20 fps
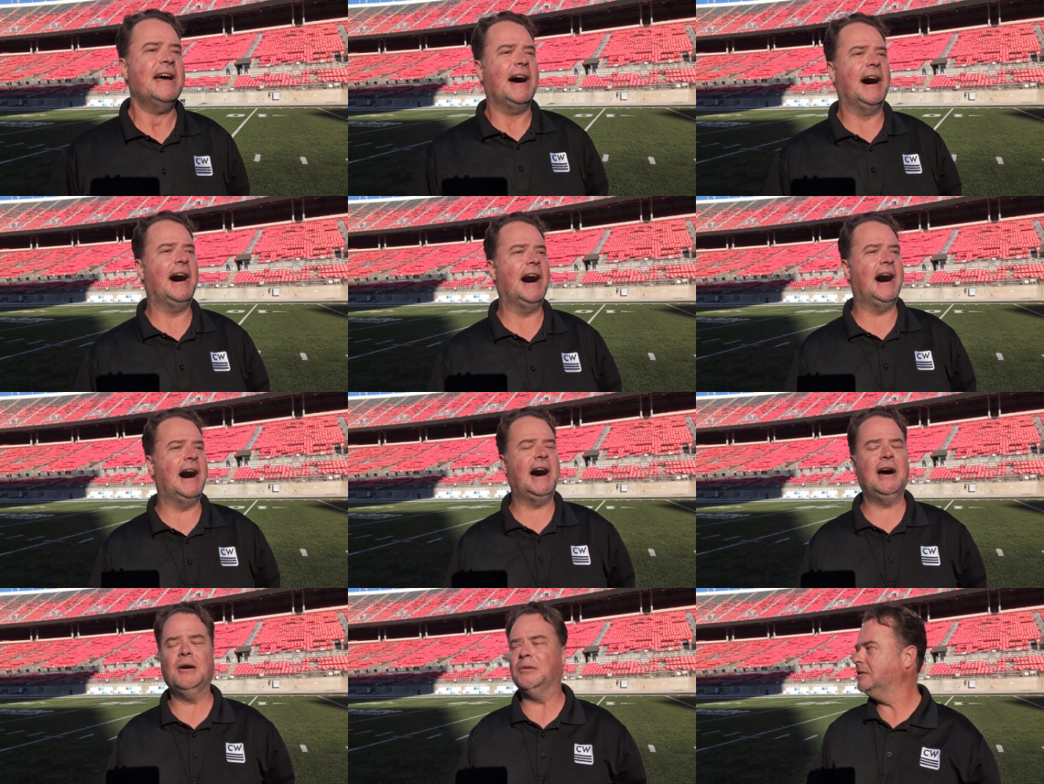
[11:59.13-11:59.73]

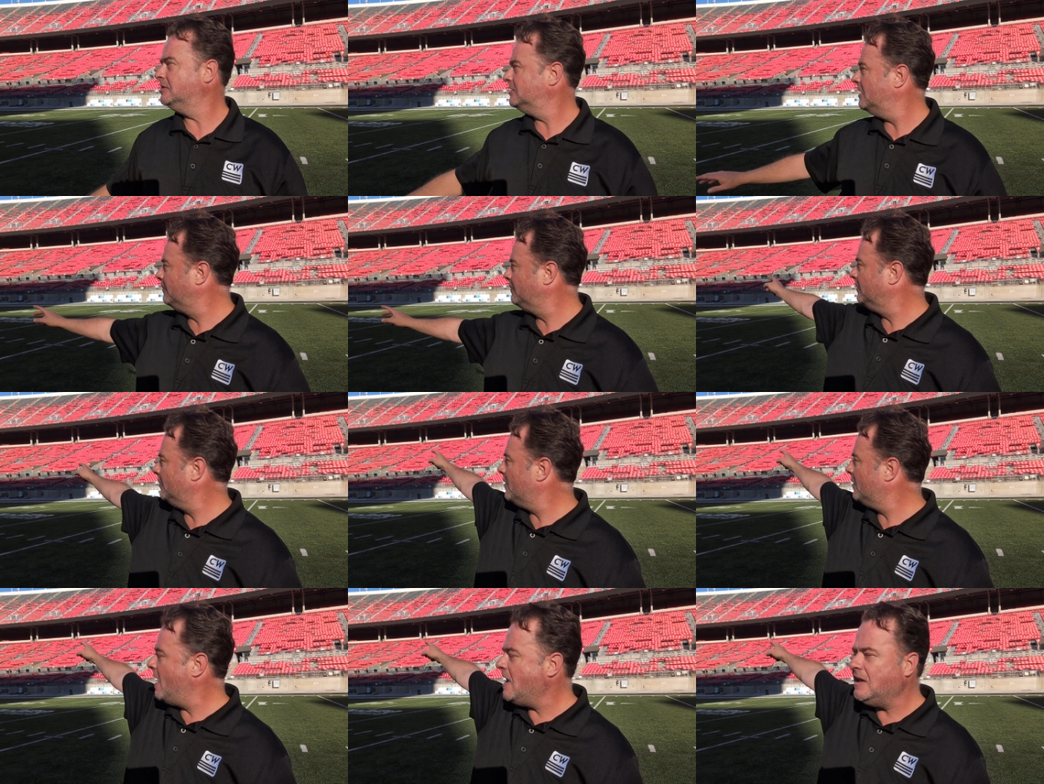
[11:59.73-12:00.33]
It was up
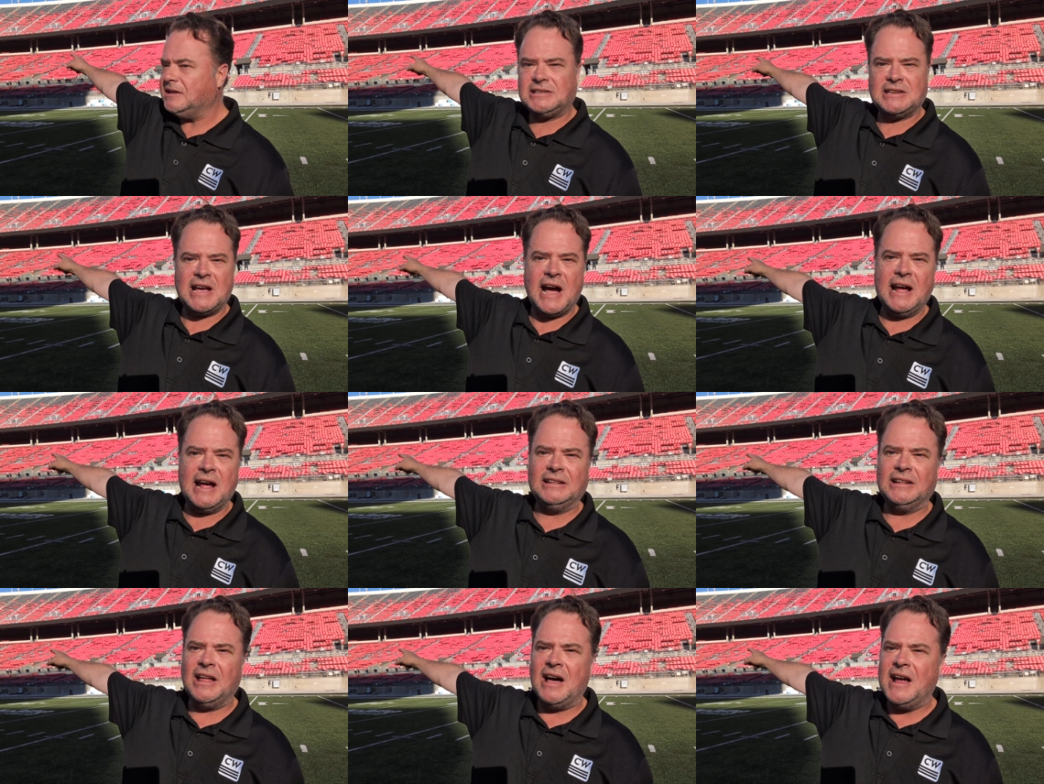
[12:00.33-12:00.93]
the right
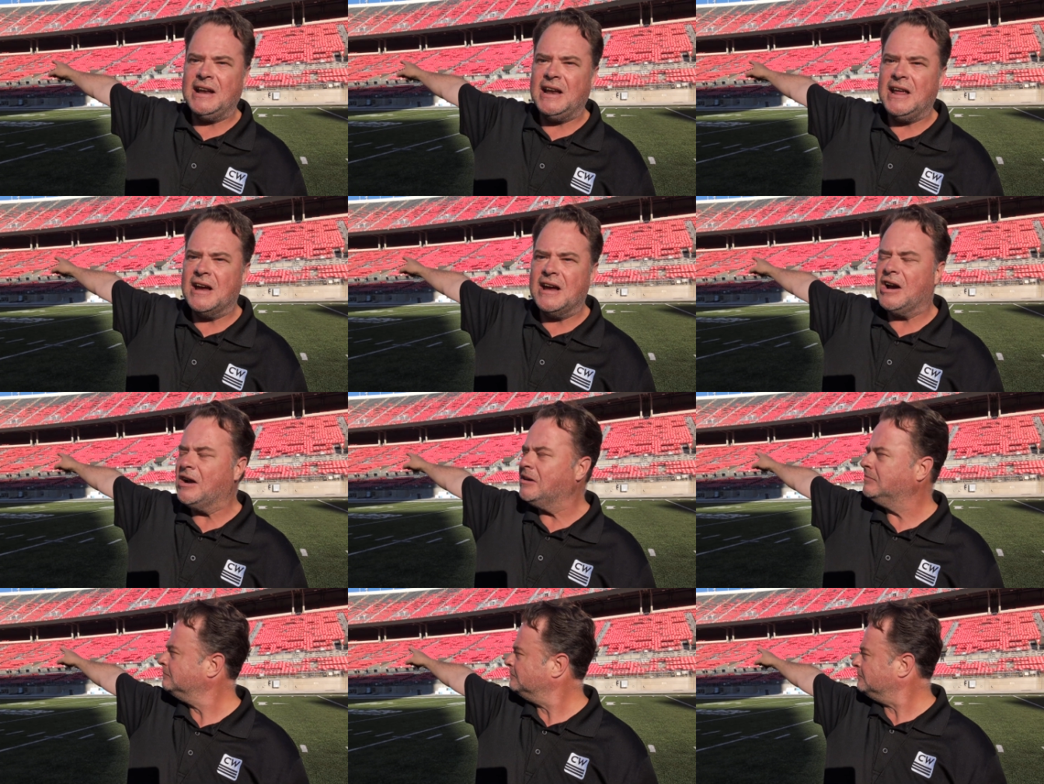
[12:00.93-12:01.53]
sideline
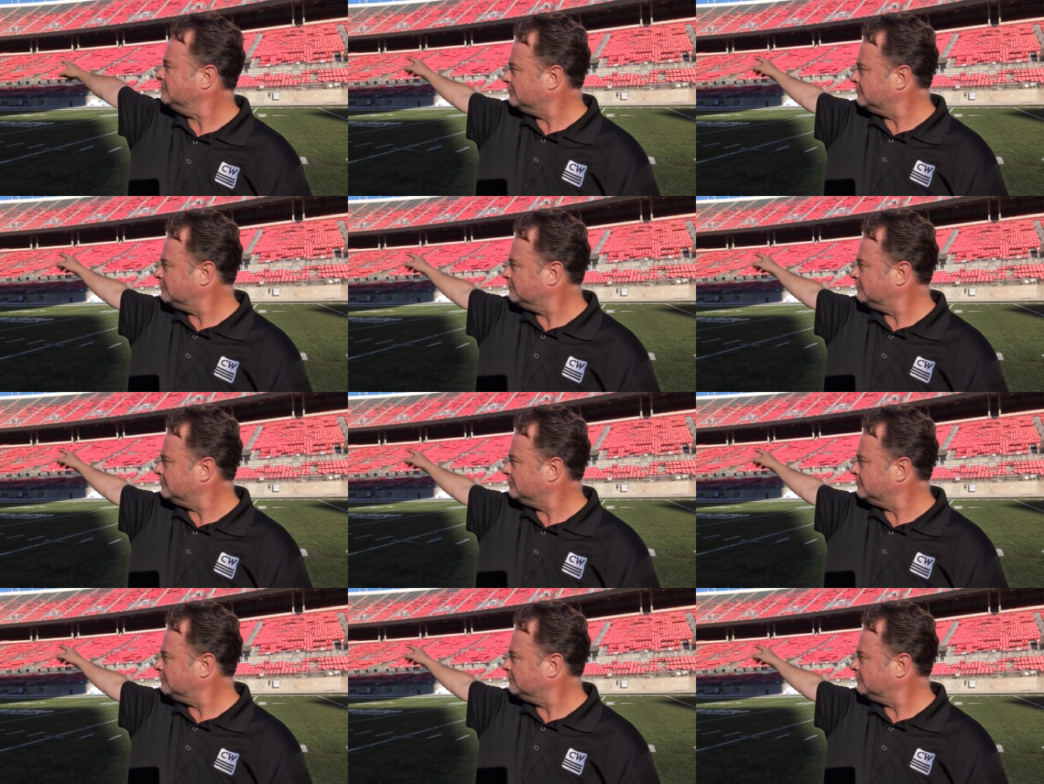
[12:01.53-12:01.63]
here.